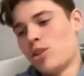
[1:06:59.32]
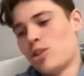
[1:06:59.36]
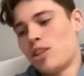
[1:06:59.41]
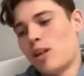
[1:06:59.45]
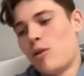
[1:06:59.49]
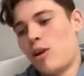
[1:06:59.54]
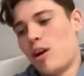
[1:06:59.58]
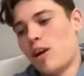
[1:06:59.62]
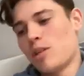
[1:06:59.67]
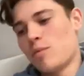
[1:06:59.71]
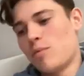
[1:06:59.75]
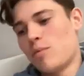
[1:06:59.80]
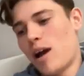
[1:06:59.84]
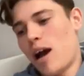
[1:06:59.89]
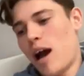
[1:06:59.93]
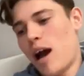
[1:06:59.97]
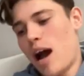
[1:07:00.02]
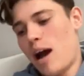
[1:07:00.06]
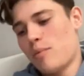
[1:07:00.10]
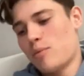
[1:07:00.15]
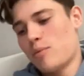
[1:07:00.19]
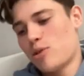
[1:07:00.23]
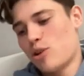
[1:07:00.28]
summarized my
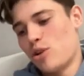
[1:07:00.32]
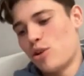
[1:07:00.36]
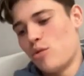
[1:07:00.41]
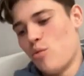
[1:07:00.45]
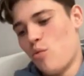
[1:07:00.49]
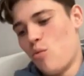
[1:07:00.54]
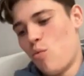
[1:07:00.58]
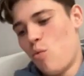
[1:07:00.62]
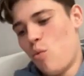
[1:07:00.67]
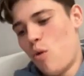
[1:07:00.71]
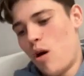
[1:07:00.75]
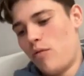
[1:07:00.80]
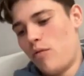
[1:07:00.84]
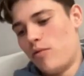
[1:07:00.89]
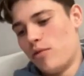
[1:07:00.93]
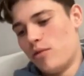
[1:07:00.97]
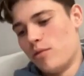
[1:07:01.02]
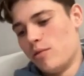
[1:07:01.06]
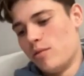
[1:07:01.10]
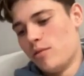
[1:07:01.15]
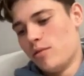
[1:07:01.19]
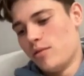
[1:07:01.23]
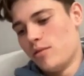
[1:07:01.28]
absolute
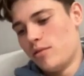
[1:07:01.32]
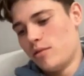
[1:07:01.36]
waffle.